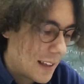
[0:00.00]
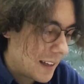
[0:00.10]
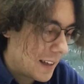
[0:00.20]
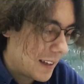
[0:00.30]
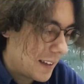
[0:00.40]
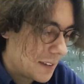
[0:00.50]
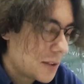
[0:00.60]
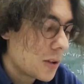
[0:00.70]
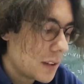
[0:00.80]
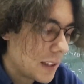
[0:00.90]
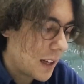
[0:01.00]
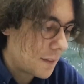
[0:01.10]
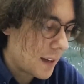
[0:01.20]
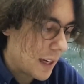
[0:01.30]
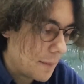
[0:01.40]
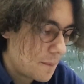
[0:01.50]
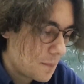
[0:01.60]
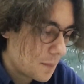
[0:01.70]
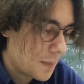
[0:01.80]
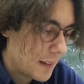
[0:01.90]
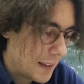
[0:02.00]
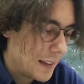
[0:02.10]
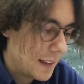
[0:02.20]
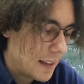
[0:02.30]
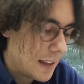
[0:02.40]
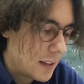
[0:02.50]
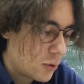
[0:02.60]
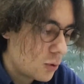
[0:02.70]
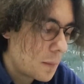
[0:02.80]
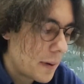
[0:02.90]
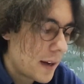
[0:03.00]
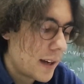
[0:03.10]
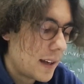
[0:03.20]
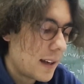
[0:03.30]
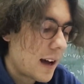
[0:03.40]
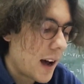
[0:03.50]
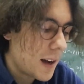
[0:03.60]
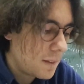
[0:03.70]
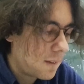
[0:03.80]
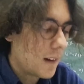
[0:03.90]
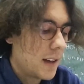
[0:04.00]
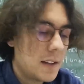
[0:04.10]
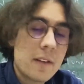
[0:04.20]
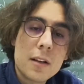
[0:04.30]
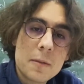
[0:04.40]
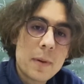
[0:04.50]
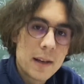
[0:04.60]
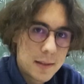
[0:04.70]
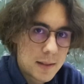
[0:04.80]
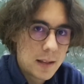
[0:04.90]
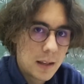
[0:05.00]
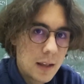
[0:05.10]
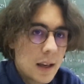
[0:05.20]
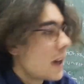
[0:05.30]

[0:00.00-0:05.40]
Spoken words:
The total lifetime, 2 pi alpha divided by c,